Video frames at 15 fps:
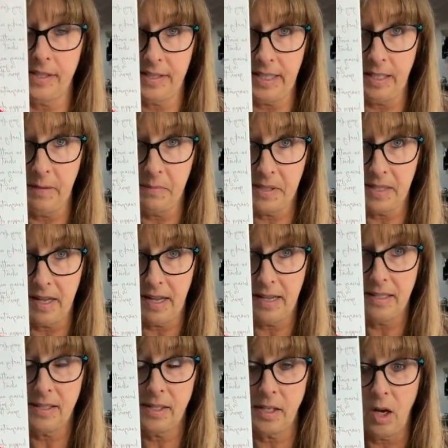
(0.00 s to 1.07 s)
stamp
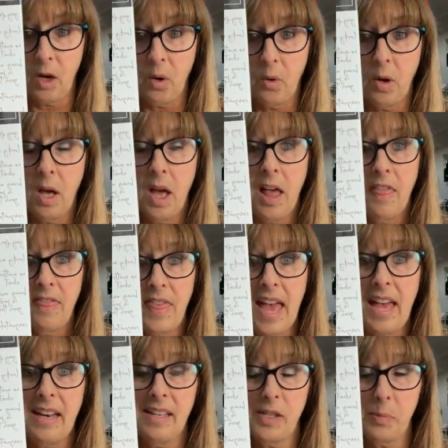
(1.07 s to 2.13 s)
set. So
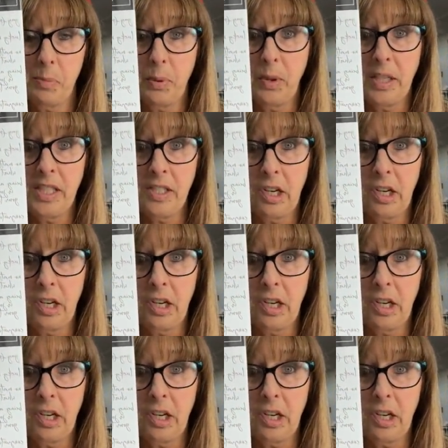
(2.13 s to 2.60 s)
that is pretty